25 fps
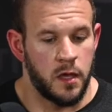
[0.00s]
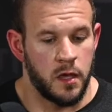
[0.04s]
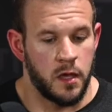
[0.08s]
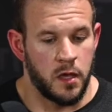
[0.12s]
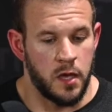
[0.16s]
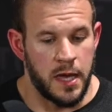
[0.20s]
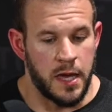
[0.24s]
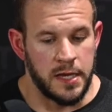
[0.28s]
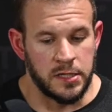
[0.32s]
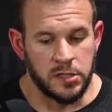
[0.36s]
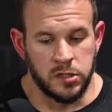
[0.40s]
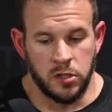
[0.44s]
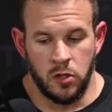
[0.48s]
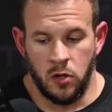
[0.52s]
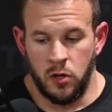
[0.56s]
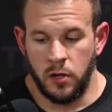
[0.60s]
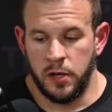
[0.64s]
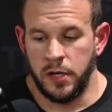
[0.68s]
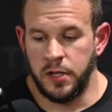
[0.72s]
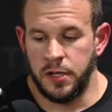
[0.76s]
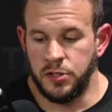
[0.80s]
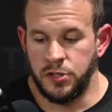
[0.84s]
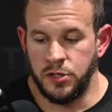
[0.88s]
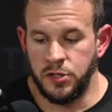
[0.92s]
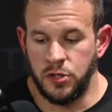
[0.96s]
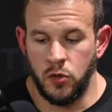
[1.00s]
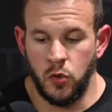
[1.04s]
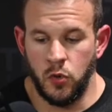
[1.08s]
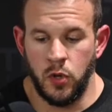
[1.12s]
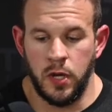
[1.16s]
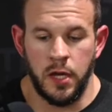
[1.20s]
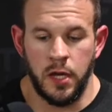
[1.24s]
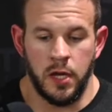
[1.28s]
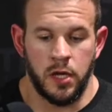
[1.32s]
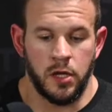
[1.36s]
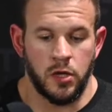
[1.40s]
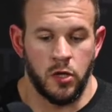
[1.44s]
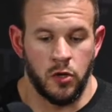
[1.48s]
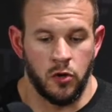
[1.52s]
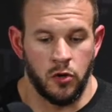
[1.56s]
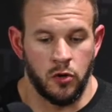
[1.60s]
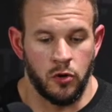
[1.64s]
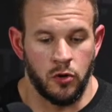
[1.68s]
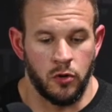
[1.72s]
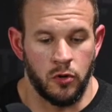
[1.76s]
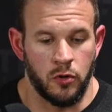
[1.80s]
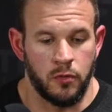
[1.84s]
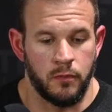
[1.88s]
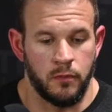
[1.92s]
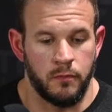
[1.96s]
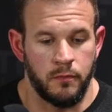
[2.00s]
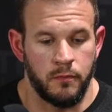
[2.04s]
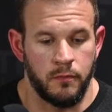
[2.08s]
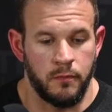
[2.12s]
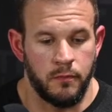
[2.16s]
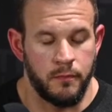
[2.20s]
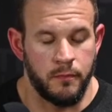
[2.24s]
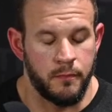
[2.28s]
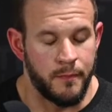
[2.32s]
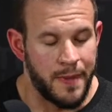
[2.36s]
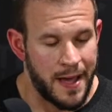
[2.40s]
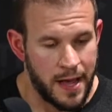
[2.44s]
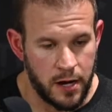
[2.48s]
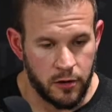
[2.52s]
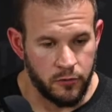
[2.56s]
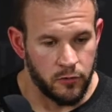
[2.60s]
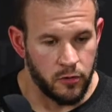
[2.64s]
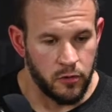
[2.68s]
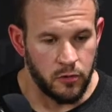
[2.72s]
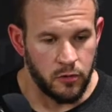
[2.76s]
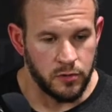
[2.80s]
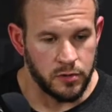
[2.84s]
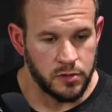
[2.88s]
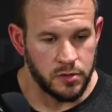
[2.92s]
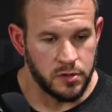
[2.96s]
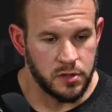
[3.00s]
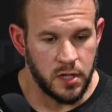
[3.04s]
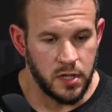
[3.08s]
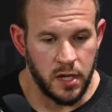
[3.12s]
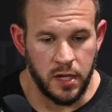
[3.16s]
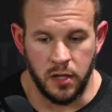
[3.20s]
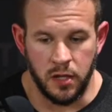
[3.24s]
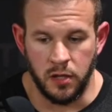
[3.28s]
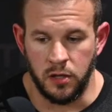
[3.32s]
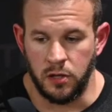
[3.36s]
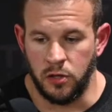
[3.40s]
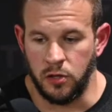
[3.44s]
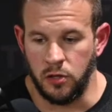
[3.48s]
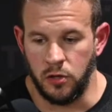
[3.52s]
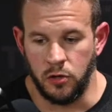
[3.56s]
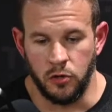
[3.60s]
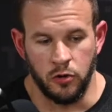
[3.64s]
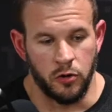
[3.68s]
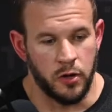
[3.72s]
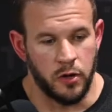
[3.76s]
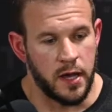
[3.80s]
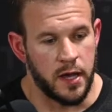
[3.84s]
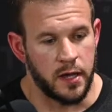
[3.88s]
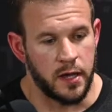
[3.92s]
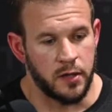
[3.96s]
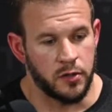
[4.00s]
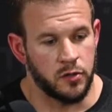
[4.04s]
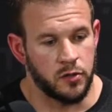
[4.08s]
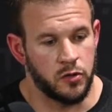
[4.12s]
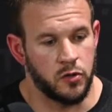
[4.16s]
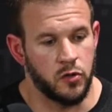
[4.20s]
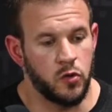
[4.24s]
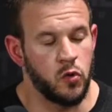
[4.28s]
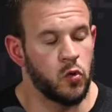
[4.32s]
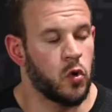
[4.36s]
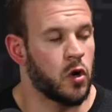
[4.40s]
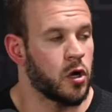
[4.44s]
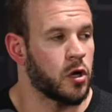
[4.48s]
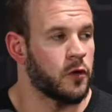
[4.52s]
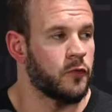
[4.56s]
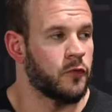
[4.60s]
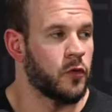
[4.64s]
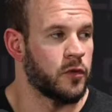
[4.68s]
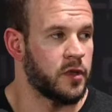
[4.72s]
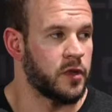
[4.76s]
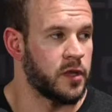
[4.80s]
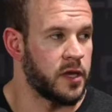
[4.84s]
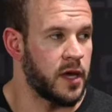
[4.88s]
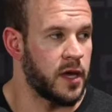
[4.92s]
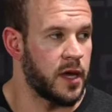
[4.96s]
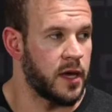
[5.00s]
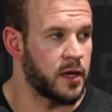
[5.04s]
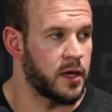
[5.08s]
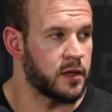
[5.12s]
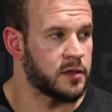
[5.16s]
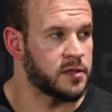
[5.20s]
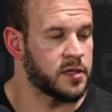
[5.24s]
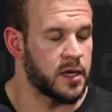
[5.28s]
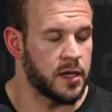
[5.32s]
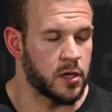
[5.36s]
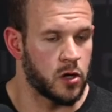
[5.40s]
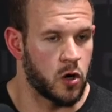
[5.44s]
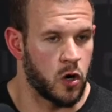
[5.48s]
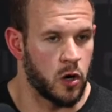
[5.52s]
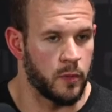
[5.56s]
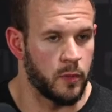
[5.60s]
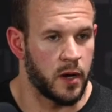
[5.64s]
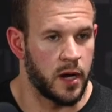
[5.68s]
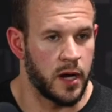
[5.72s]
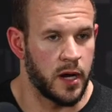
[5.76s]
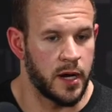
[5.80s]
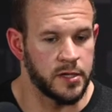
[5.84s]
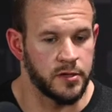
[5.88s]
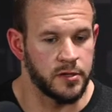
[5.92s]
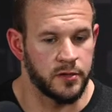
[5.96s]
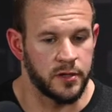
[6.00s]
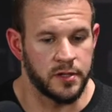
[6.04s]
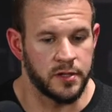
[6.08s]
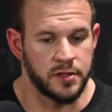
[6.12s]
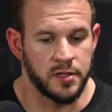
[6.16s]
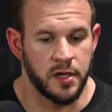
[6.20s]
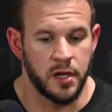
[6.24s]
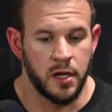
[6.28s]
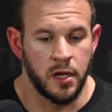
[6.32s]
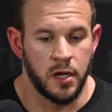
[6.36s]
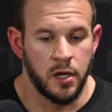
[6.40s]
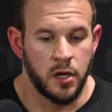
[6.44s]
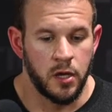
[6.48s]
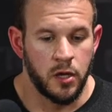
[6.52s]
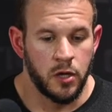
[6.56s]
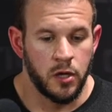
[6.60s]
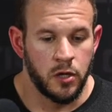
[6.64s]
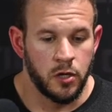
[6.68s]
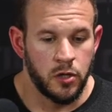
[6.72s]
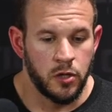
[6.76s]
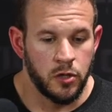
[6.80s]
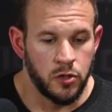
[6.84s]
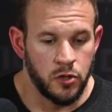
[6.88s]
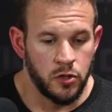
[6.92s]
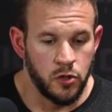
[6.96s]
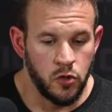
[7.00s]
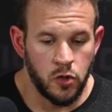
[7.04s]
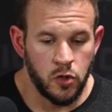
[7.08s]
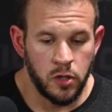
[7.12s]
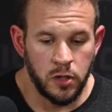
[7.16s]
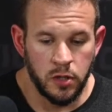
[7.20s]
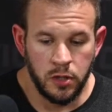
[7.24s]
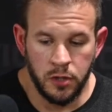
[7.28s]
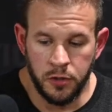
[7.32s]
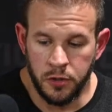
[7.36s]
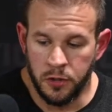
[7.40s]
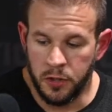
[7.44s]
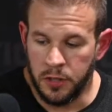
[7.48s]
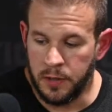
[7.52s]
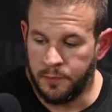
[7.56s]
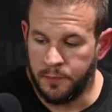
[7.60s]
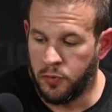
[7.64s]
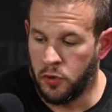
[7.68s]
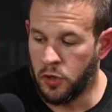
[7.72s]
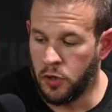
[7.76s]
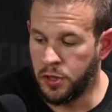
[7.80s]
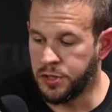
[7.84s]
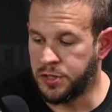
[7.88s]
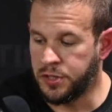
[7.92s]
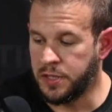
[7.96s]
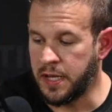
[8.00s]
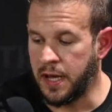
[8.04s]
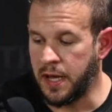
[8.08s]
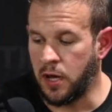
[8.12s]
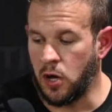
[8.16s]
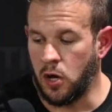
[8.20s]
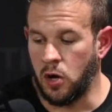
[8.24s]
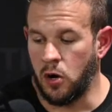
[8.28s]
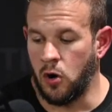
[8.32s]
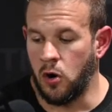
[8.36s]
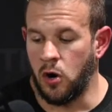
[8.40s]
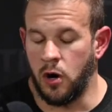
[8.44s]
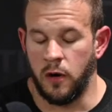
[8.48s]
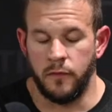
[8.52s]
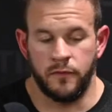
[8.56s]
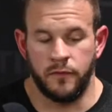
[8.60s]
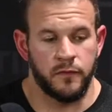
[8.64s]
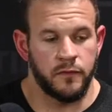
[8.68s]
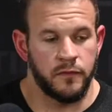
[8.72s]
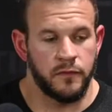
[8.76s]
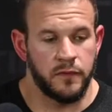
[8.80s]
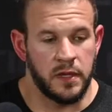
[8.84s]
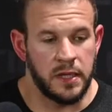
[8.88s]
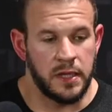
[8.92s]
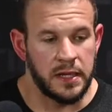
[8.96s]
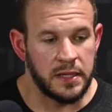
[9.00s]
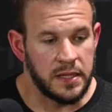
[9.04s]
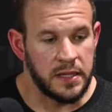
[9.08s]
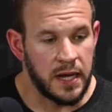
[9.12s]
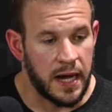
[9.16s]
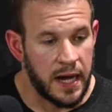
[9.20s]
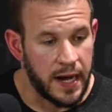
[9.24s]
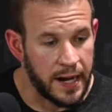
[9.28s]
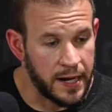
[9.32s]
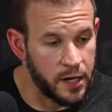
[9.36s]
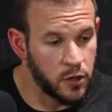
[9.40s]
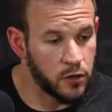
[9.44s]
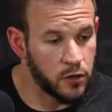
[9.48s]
as long as you hit your macros, say you're at 200 for the day, say carbohydrates, you can literally push that off the entire